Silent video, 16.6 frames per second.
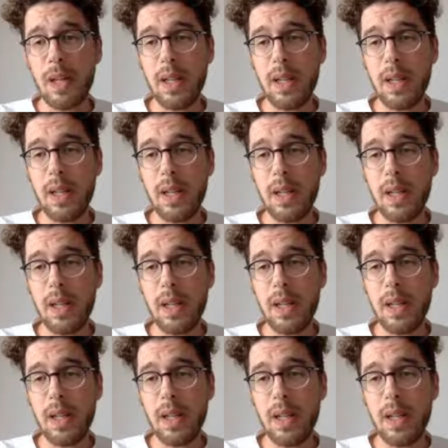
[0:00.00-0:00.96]
and we
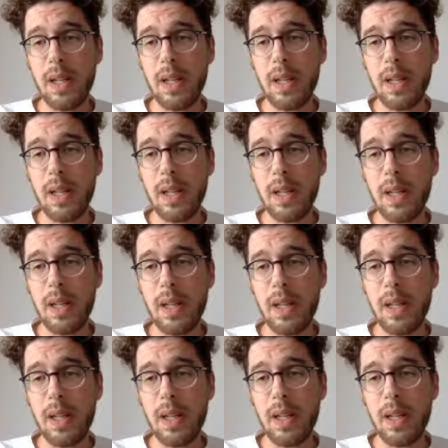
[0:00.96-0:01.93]
have the same picture
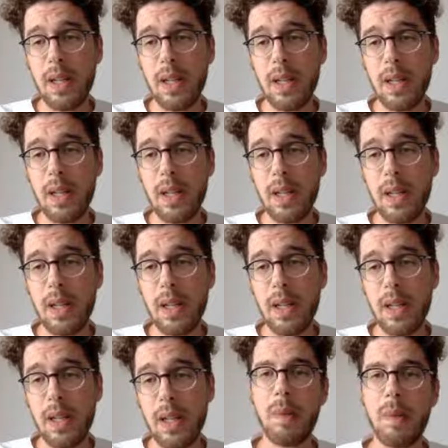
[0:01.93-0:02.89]
for
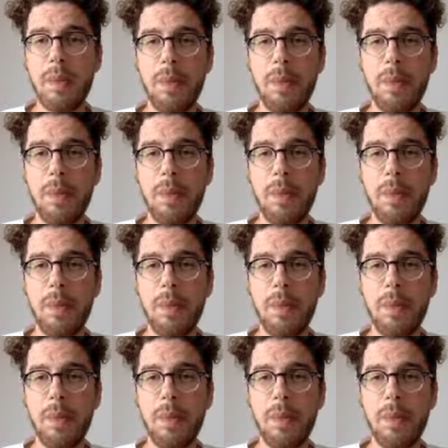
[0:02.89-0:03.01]
Vmax.